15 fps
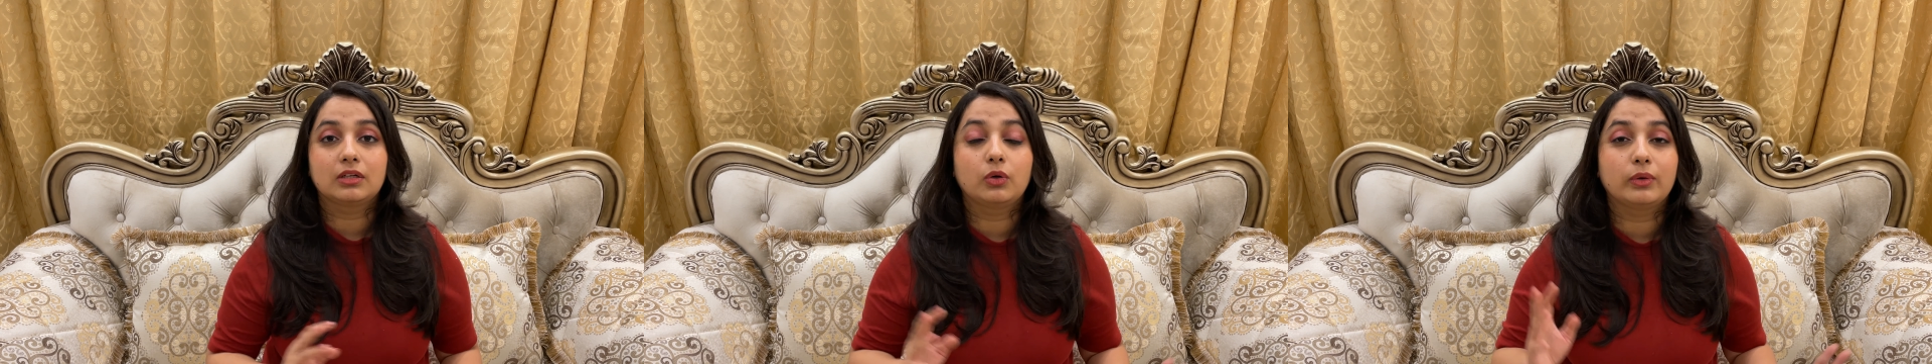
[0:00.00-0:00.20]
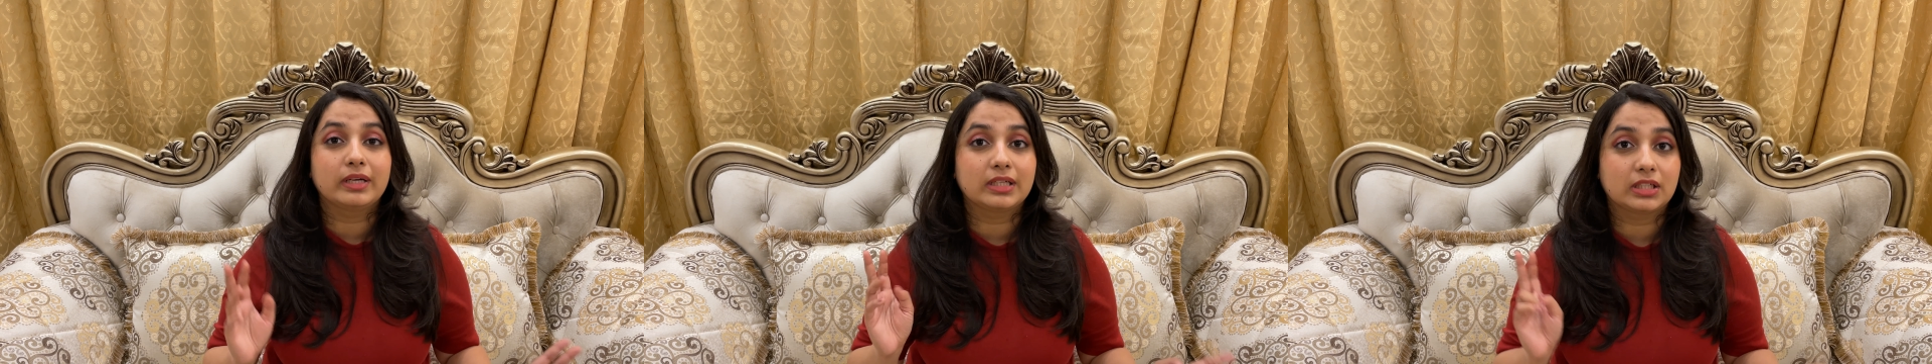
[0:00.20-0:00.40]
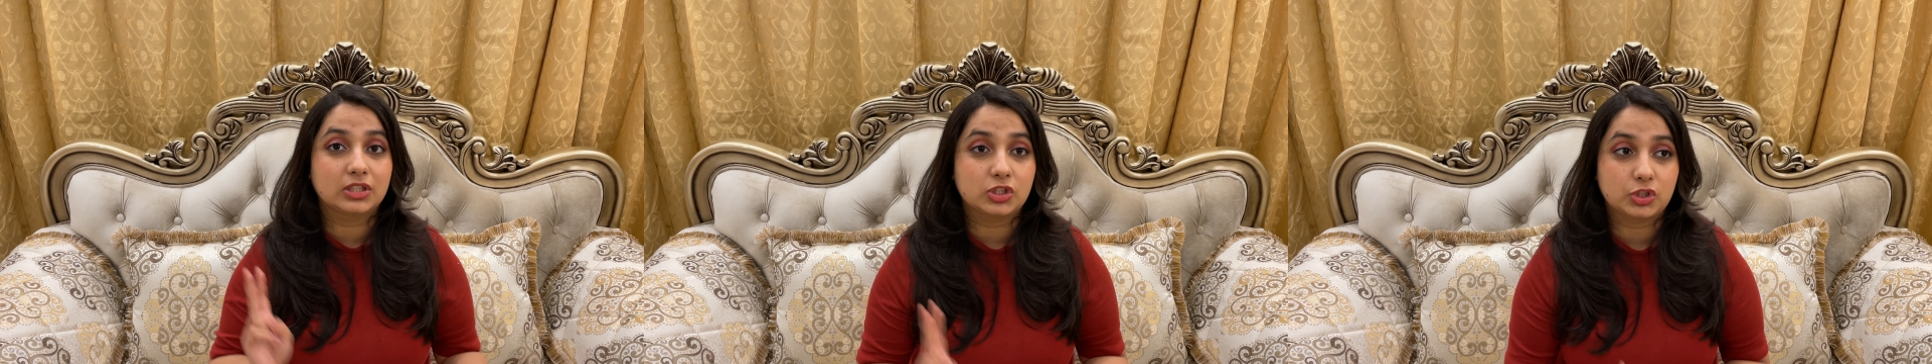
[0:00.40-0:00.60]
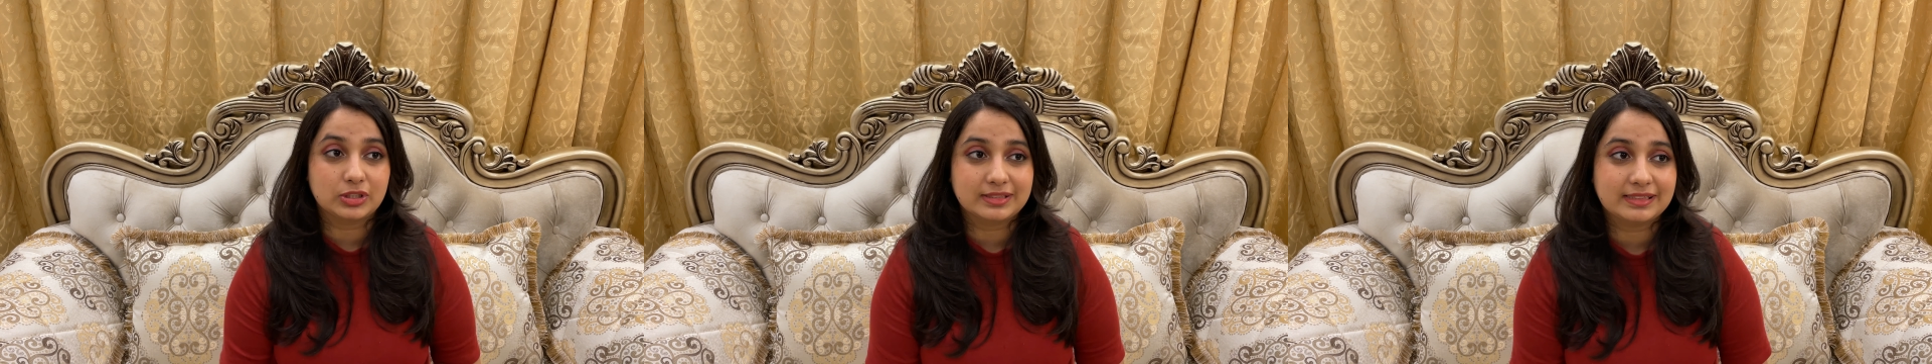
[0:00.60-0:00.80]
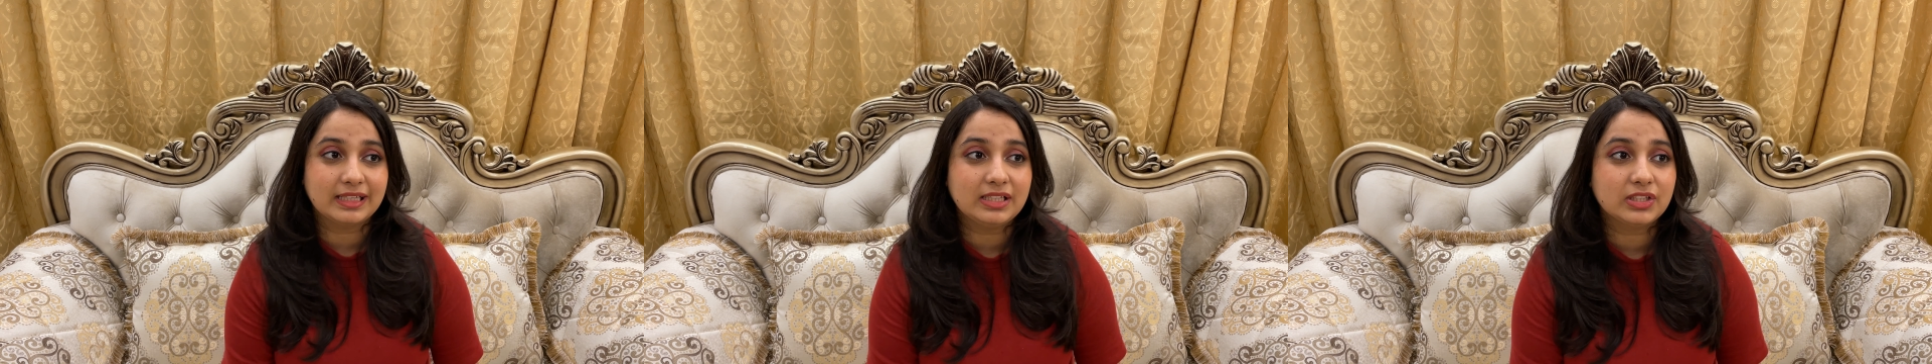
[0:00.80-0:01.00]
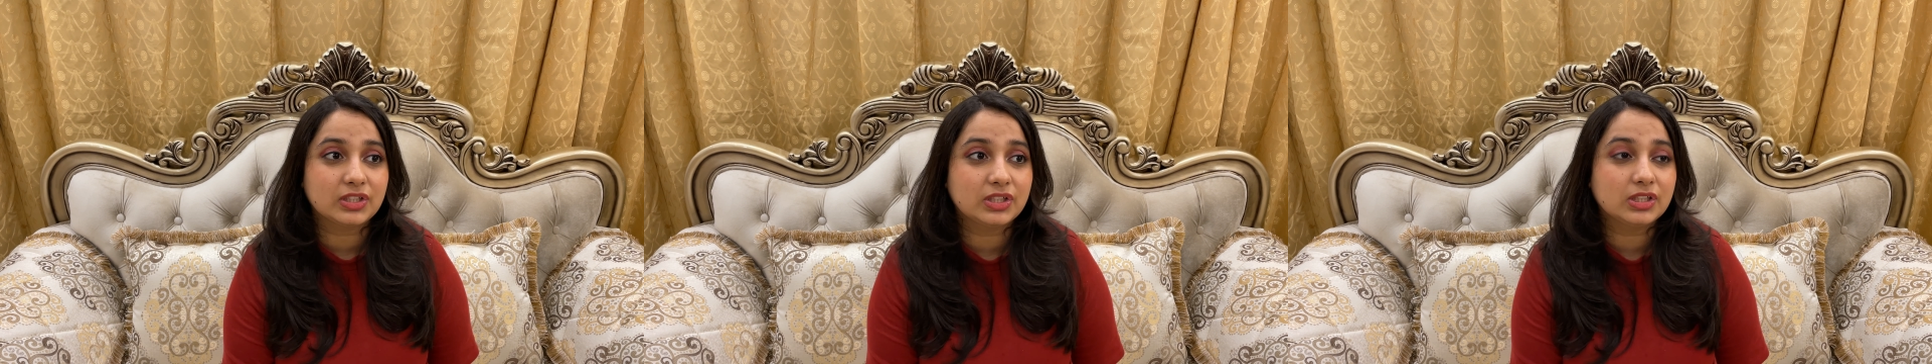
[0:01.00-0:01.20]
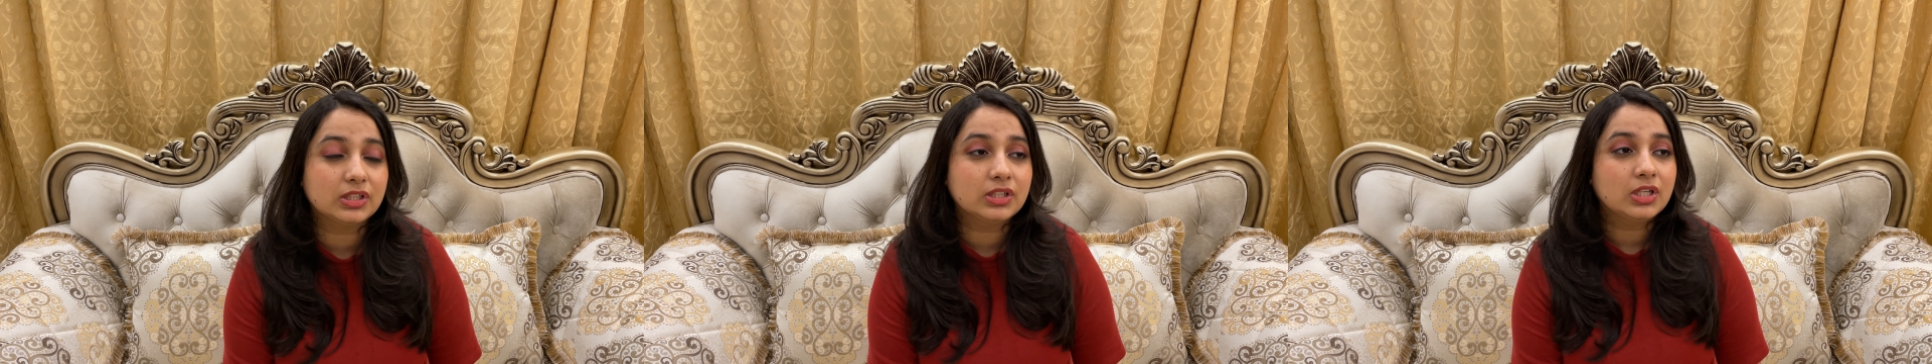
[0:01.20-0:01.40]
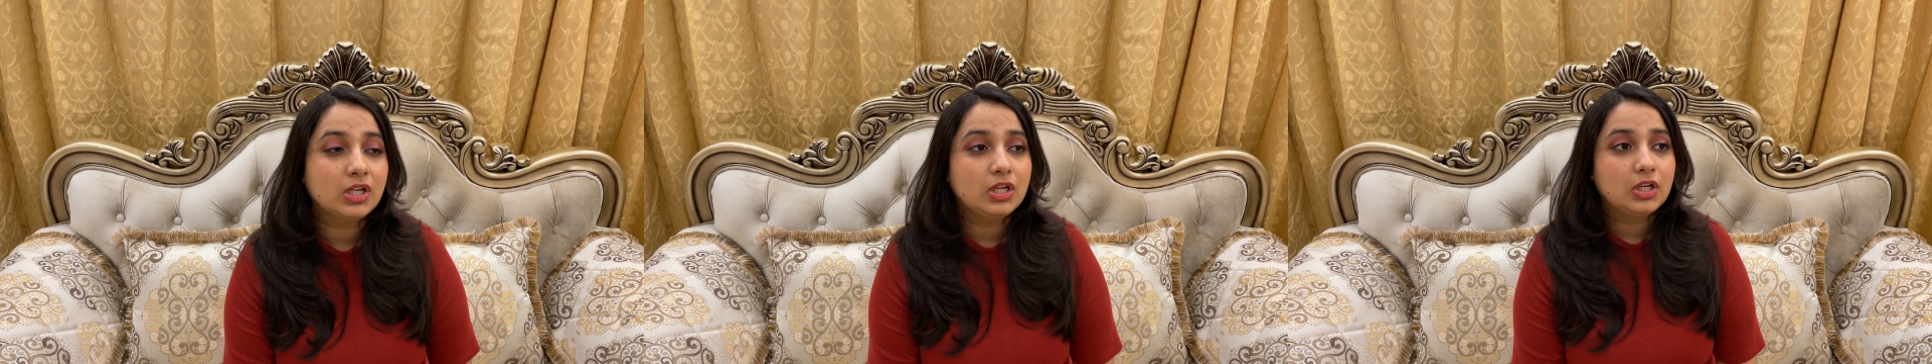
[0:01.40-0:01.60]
Korean Cultural Center,